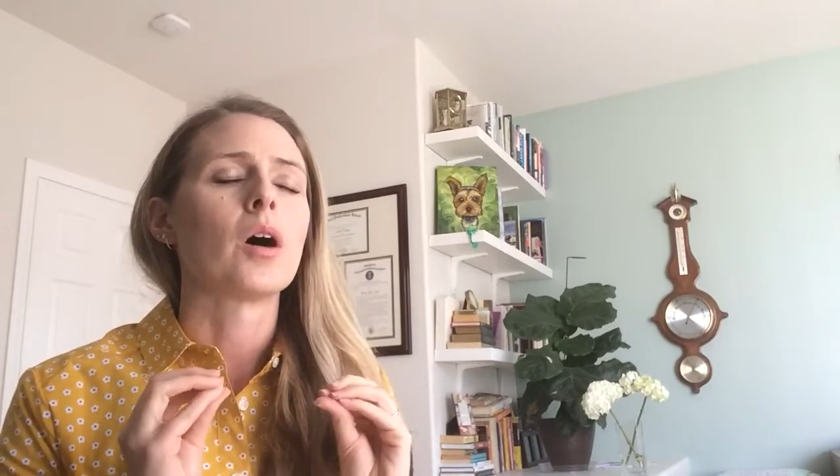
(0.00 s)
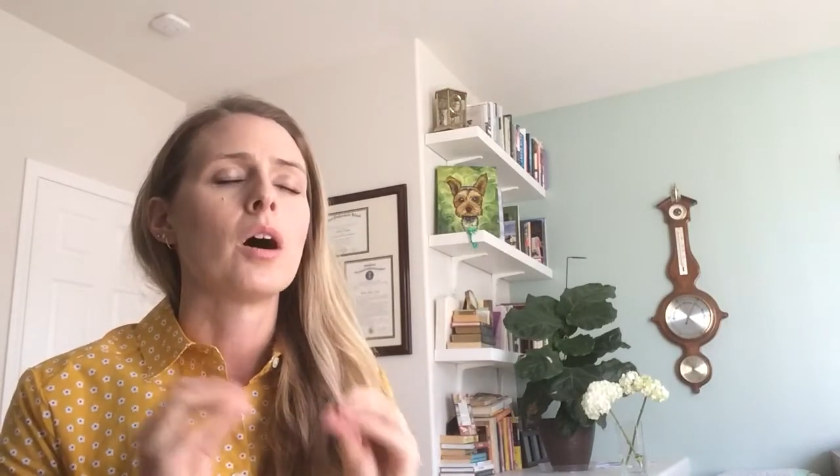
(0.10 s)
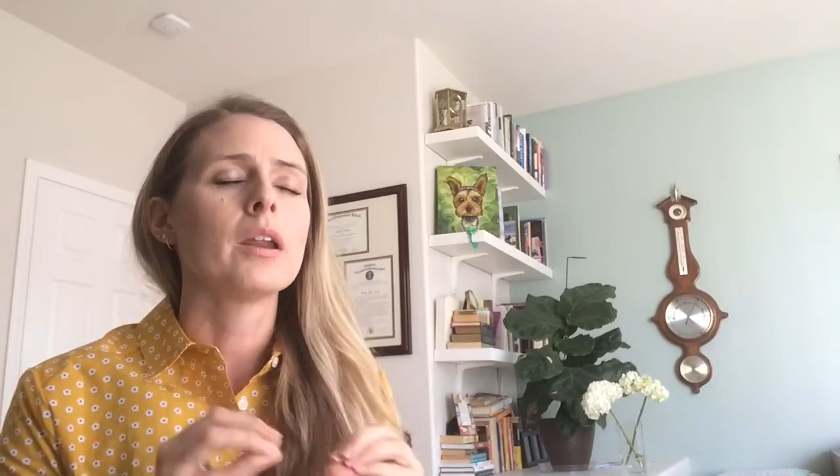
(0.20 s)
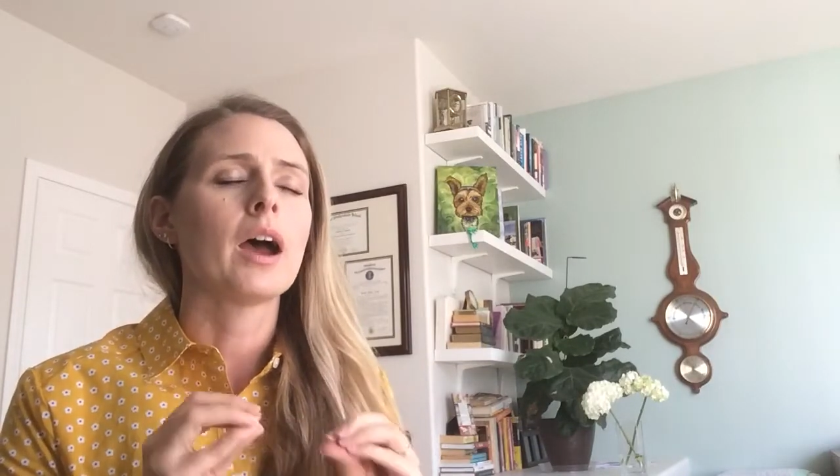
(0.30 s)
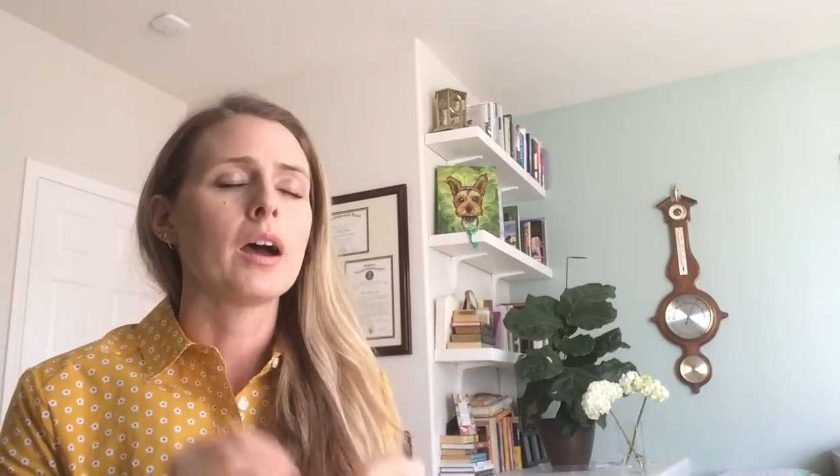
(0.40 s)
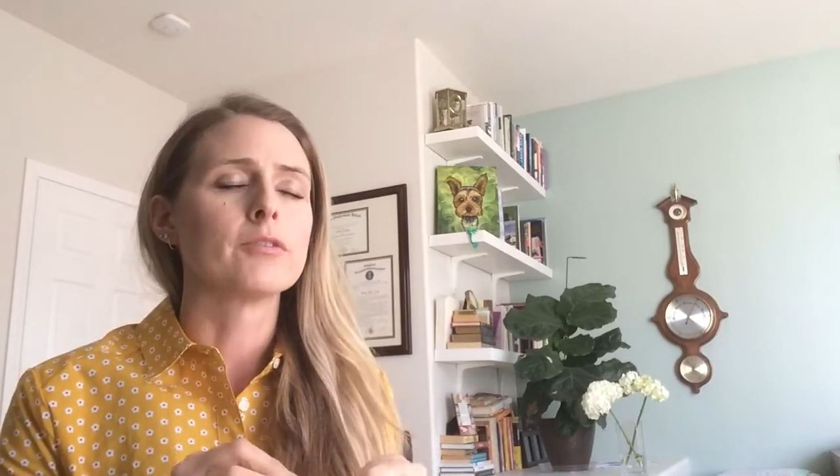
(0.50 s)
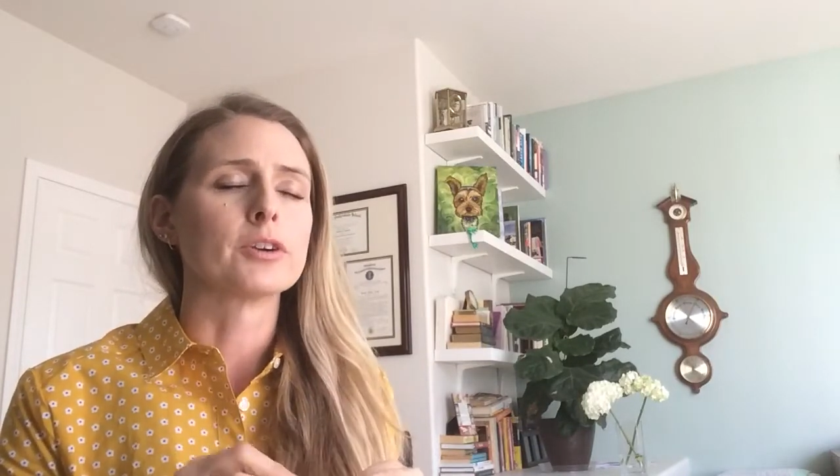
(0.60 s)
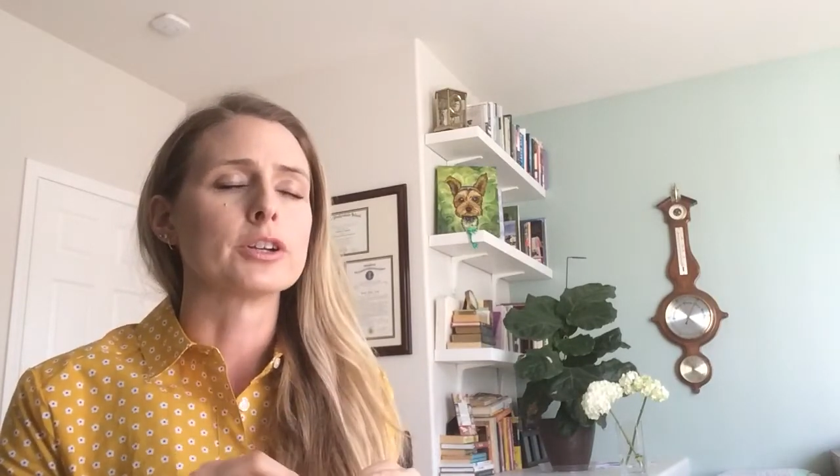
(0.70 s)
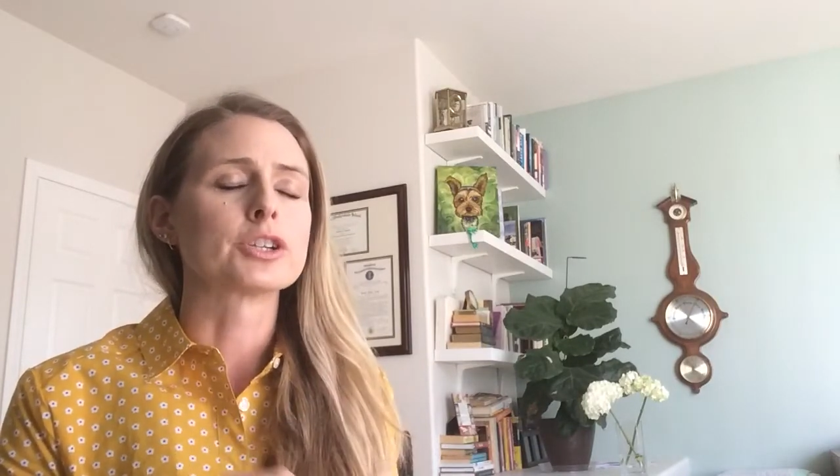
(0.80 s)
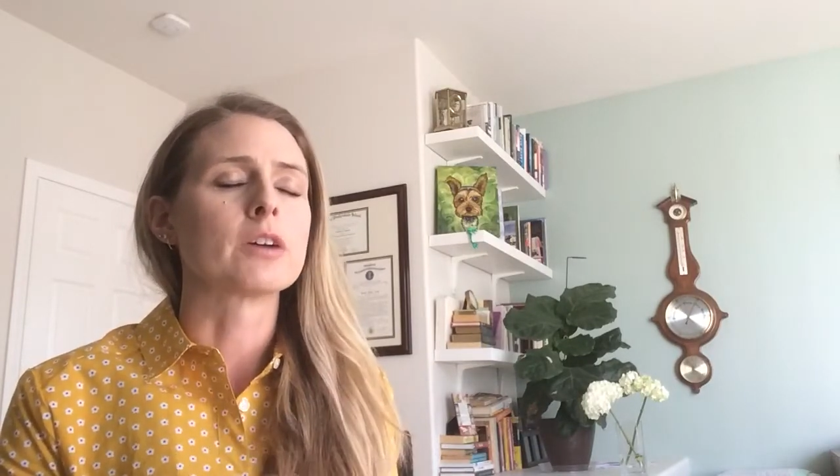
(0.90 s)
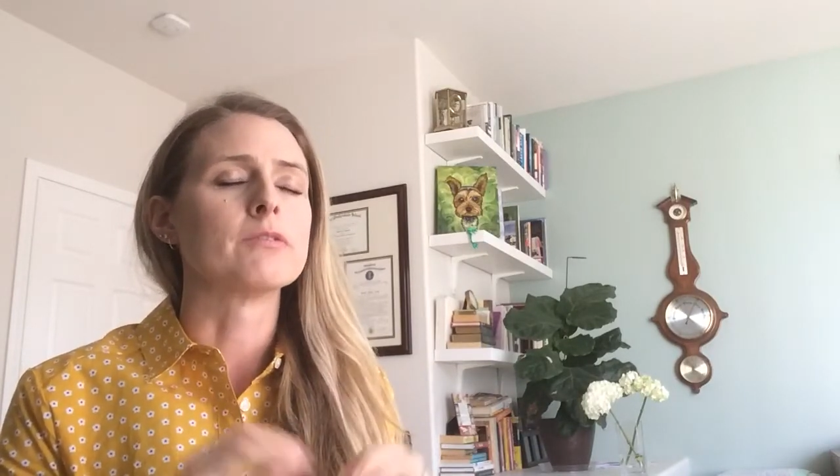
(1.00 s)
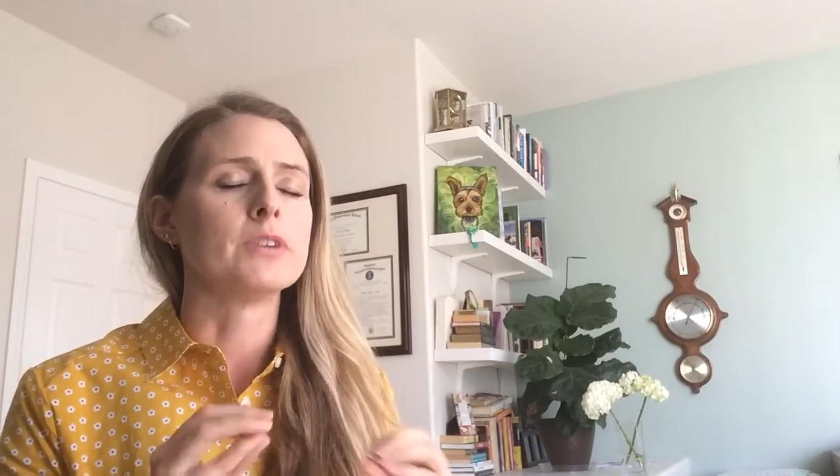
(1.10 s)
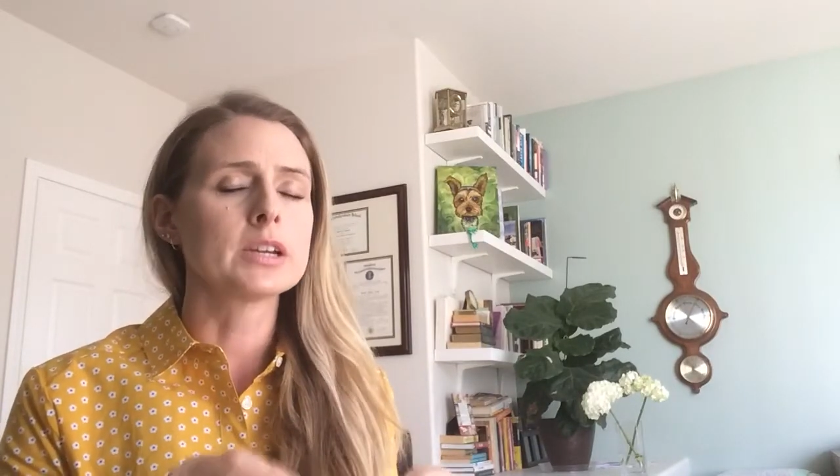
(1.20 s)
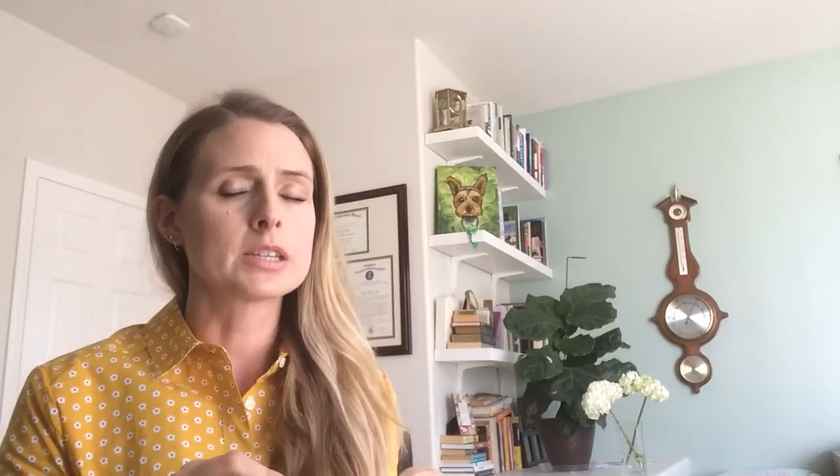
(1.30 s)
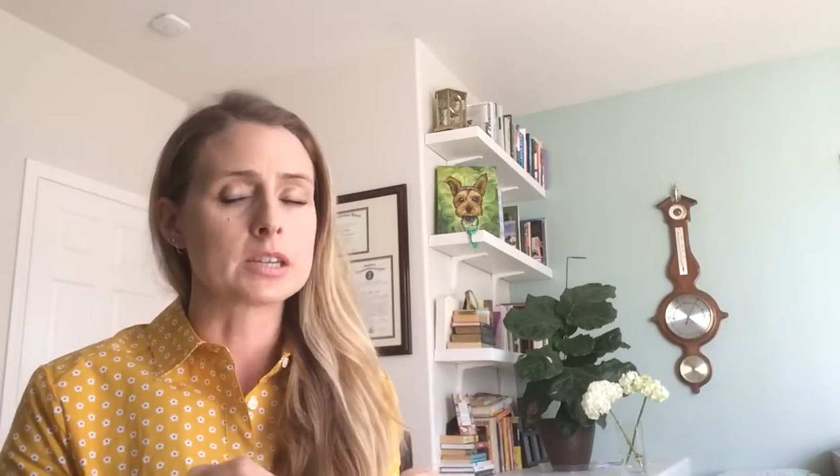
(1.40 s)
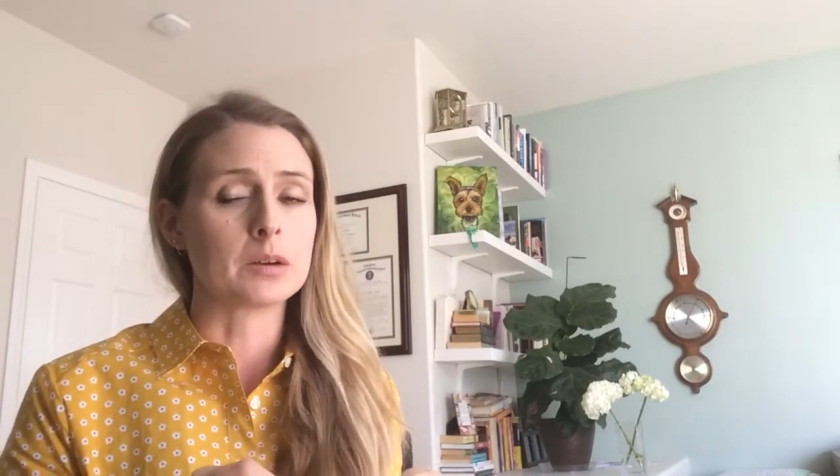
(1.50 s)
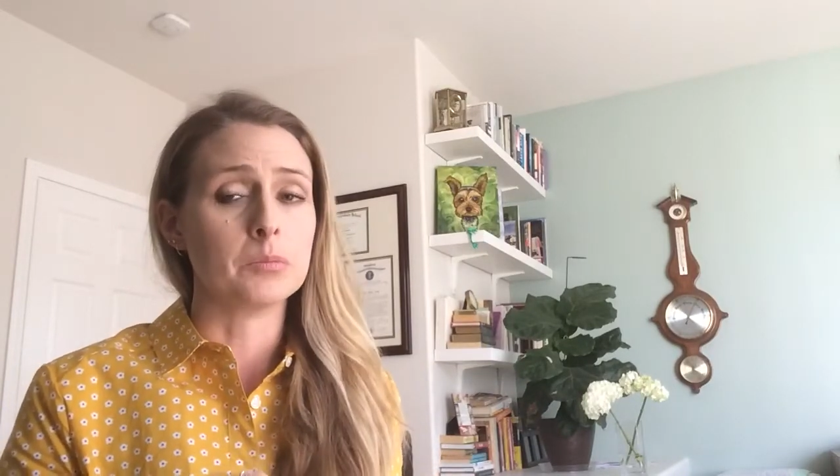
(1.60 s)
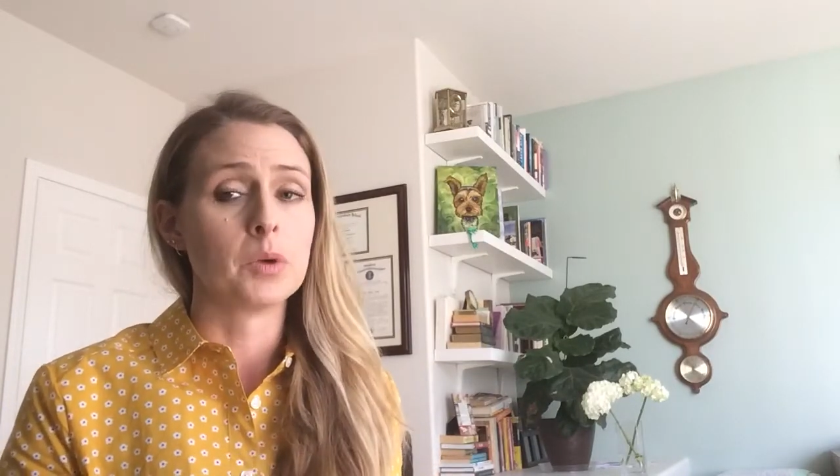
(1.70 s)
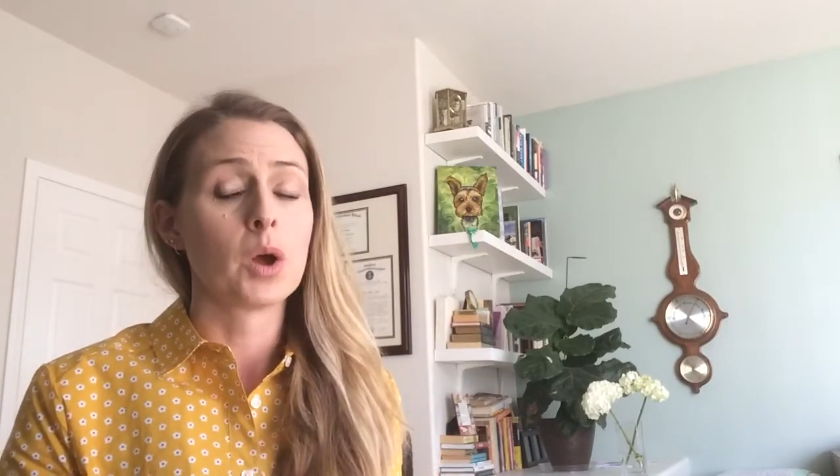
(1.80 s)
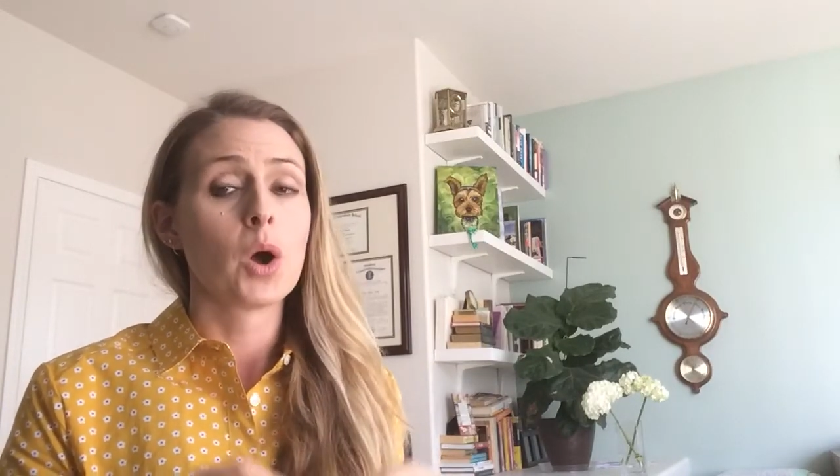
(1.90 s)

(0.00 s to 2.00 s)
on average, a victim